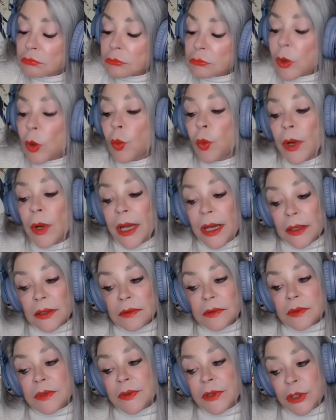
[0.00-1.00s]
Like,
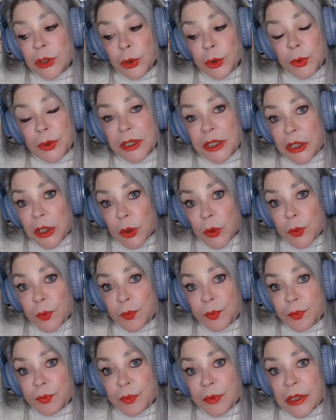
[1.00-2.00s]
well, here we go.
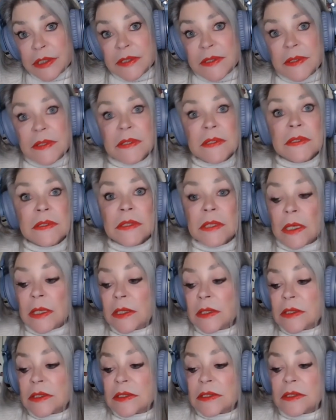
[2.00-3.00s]
Because this
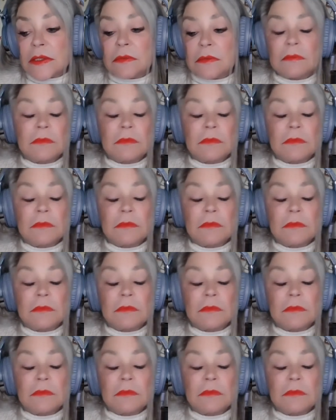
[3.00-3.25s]
is